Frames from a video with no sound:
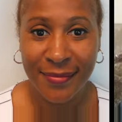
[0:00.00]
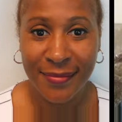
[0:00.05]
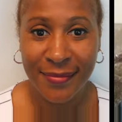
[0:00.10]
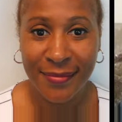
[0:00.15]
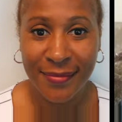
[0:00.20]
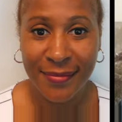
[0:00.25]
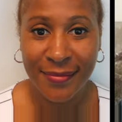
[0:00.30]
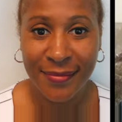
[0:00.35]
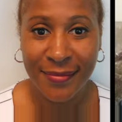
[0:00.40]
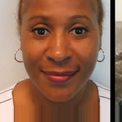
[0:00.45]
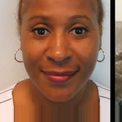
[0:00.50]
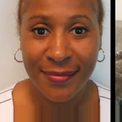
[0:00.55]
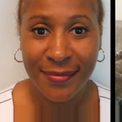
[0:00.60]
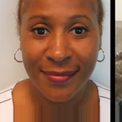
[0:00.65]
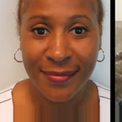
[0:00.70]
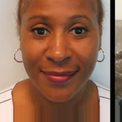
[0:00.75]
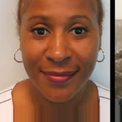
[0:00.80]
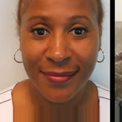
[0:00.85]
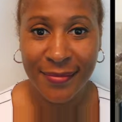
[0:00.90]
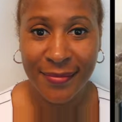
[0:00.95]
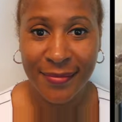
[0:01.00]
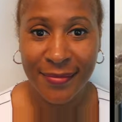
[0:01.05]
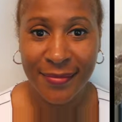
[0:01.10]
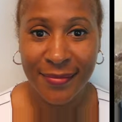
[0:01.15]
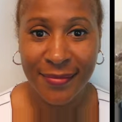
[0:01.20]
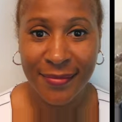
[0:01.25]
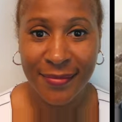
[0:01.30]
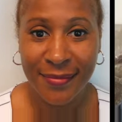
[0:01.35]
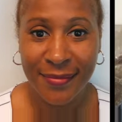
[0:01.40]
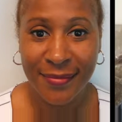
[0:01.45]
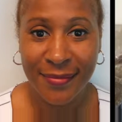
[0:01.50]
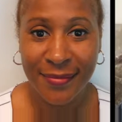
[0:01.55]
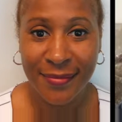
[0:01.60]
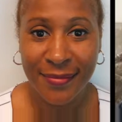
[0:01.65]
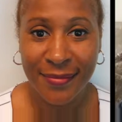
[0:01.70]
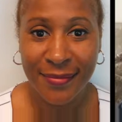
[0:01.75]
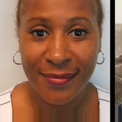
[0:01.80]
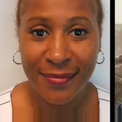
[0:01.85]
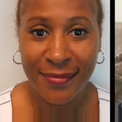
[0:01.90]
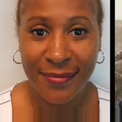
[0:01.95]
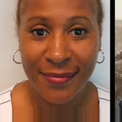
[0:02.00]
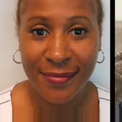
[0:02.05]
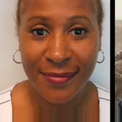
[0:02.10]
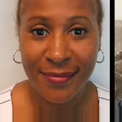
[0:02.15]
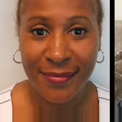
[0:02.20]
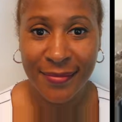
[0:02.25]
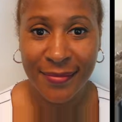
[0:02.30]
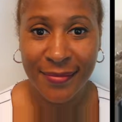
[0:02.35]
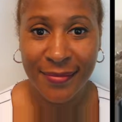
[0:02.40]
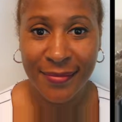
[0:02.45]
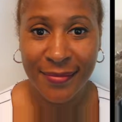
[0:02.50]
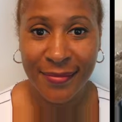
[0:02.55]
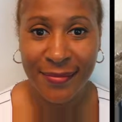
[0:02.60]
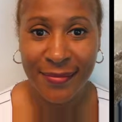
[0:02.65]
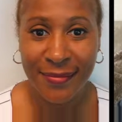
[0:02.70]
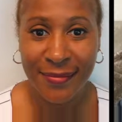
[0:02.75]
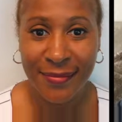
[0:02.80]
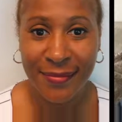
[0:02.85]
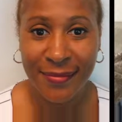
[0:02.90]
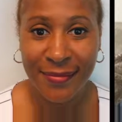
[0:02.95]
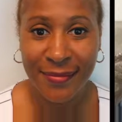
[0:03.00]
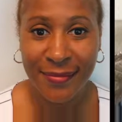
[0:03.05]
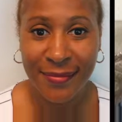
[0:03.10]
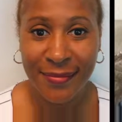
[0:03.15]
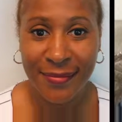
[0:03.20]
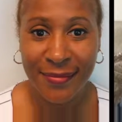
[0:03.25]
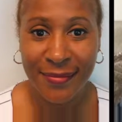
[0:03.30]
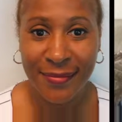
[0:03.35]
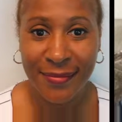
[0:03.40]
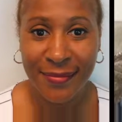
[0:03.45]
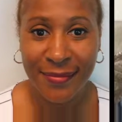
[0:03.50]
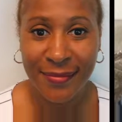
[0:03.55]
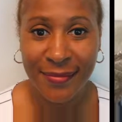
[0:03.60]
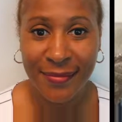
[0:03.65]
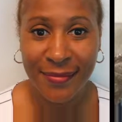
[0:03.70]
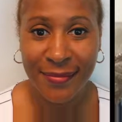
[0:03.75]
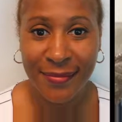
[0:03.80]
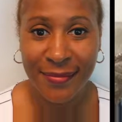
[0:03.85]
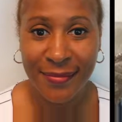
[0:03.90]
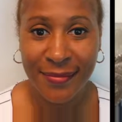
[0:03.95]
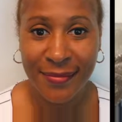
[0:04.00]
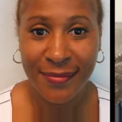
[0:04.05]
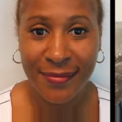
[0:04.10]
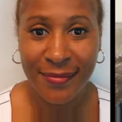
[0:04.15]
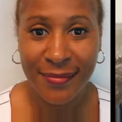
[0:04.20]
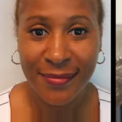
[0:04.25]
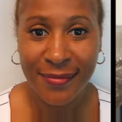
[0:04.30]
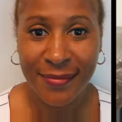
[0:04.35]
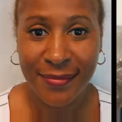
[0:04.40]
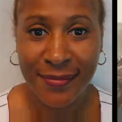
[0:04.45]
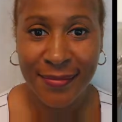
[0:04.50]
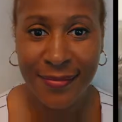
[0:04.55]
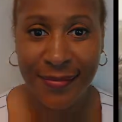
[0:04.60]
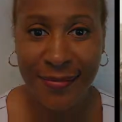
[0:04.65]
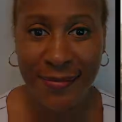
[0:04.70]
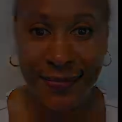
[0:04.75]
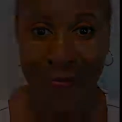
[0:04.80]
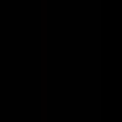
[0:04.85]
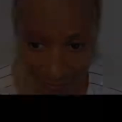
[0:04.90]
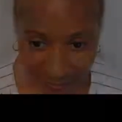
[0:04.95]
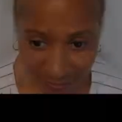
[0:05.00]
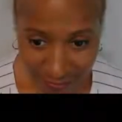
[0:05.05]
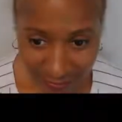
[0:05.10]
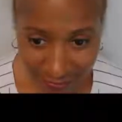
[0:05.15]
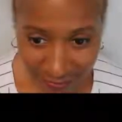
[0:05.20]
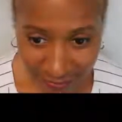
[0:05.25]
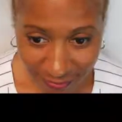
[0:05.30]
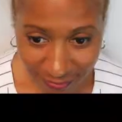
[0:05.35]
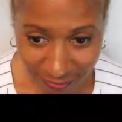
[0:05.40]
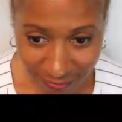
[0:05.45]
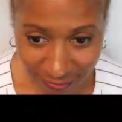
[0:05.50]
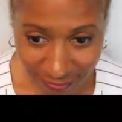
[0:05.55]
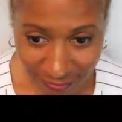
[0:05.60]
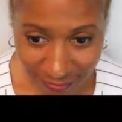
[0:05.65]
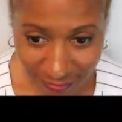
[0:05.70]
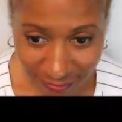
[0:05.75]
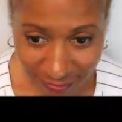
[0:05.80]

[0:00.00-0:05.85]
[no speech]